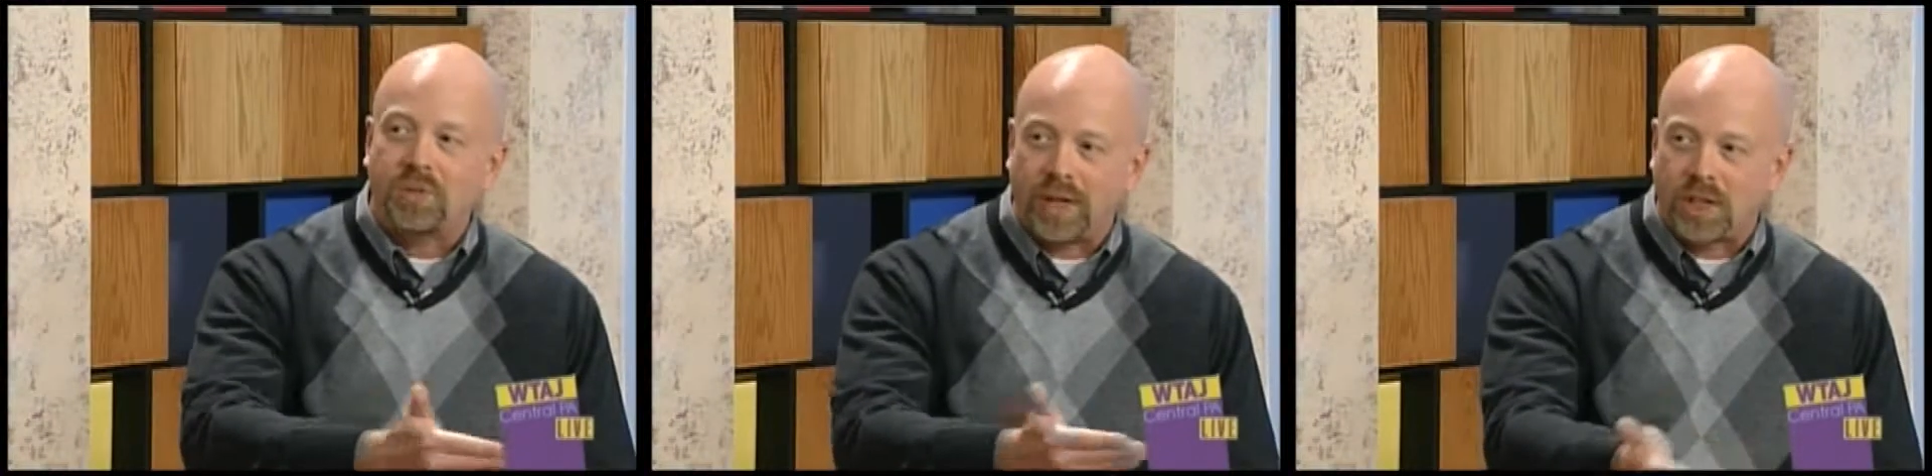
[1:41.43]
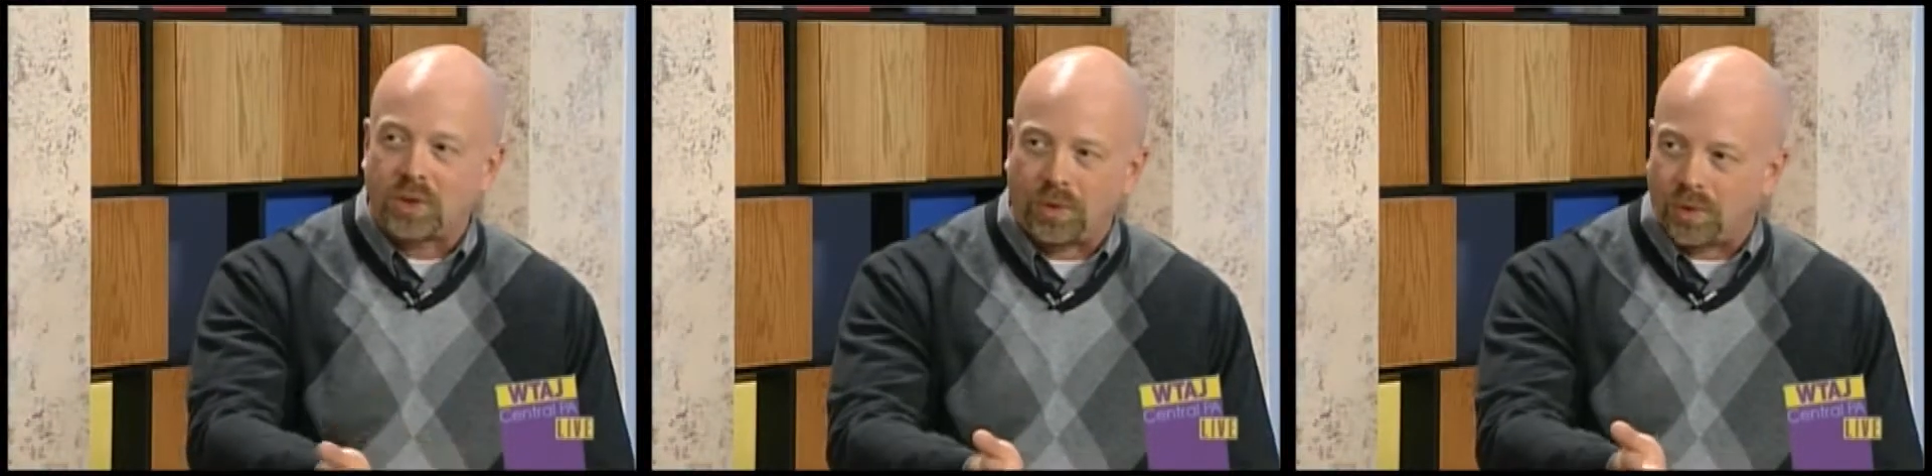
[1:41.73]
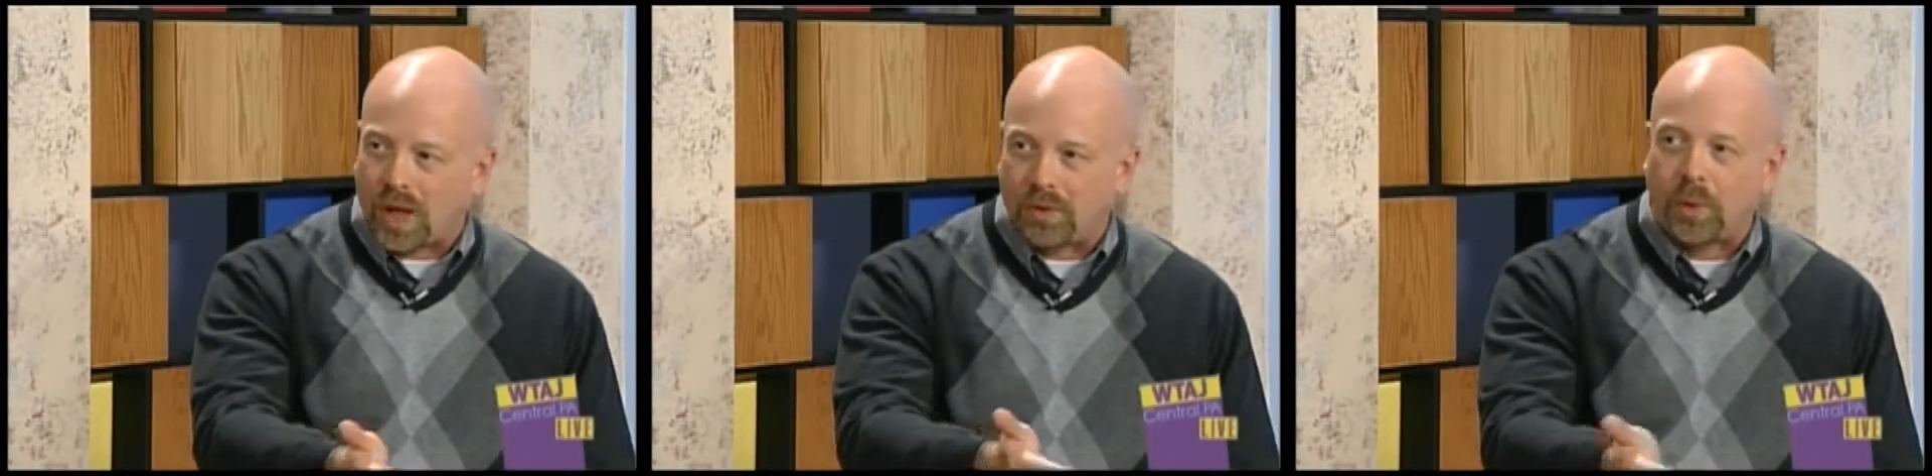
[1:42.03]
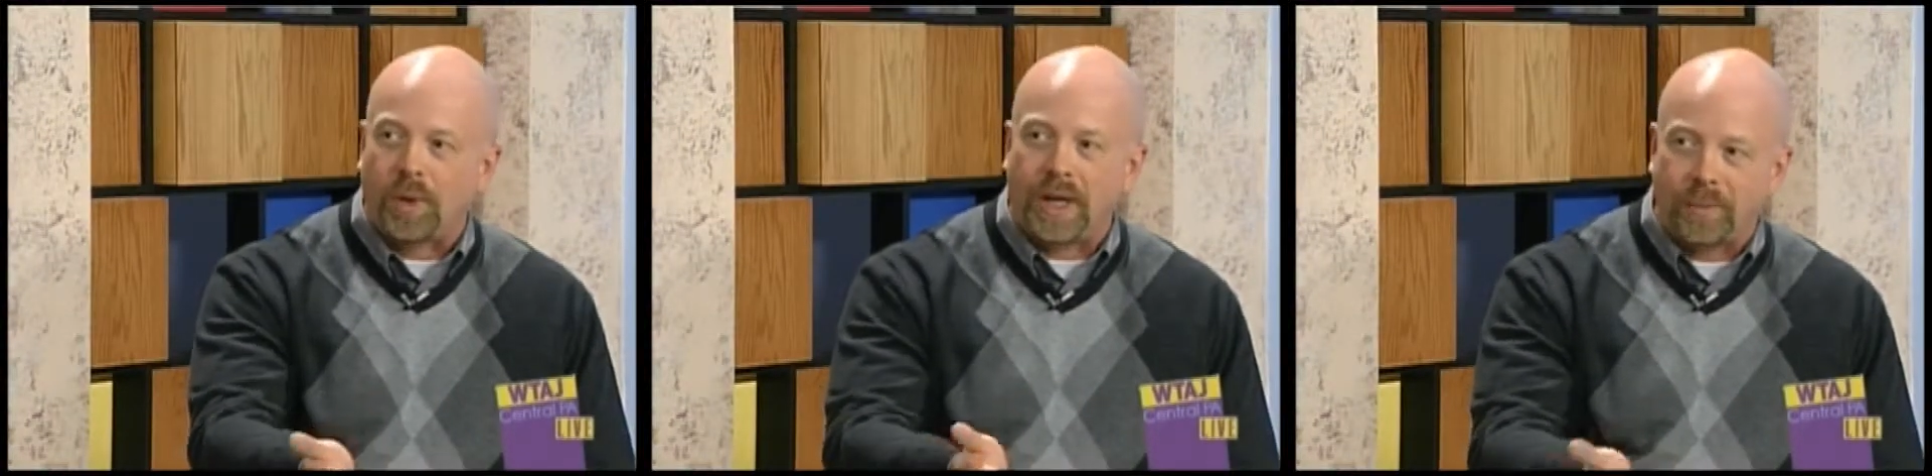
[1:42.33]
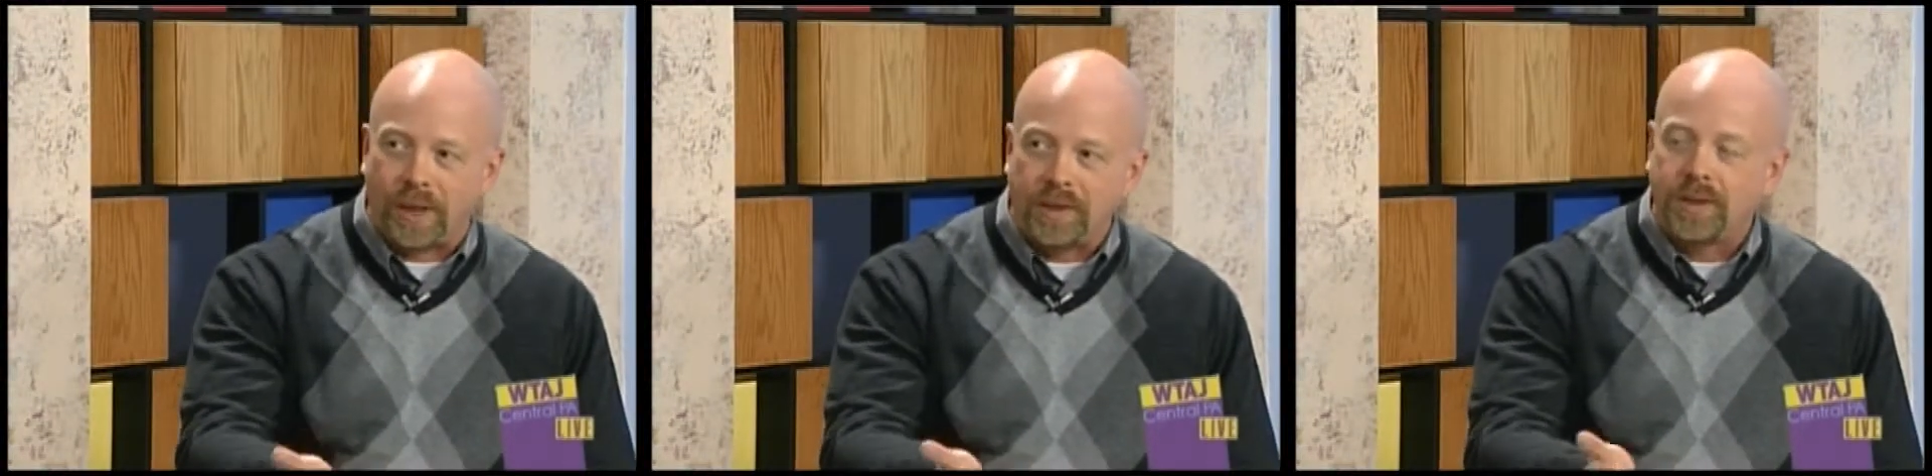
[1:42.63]
for National Novel Writing
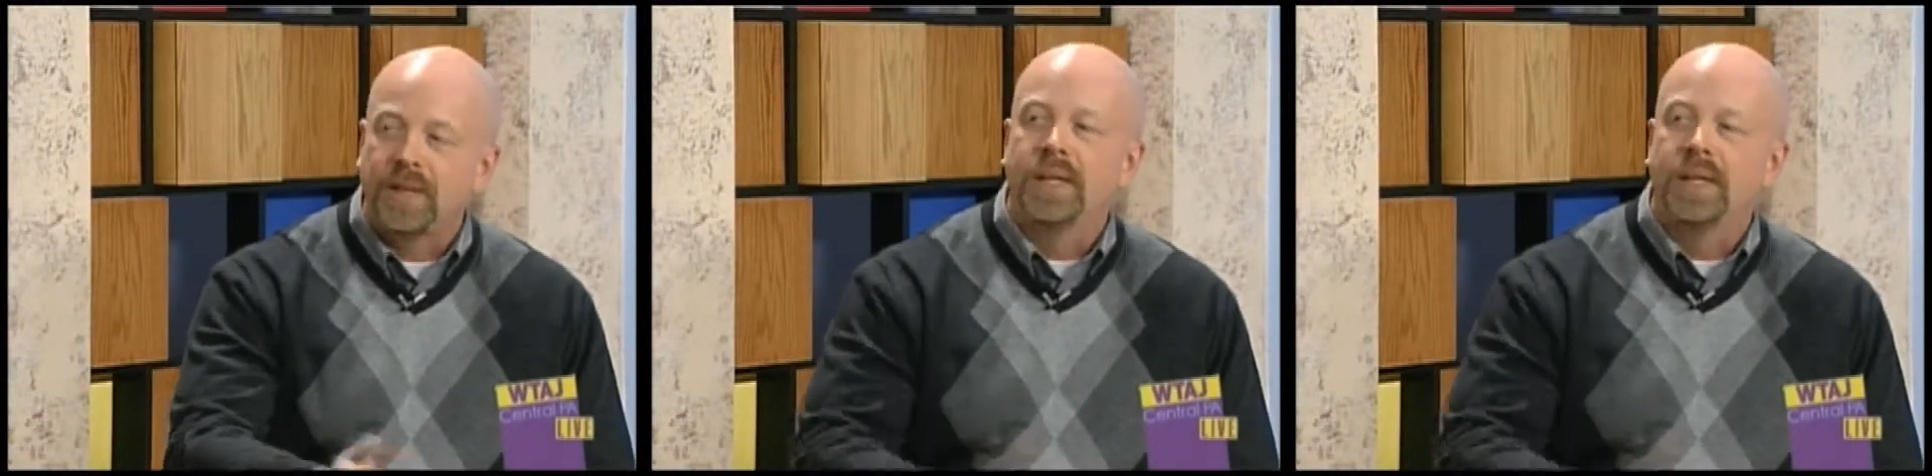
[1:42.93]
Month. Mm -hmm.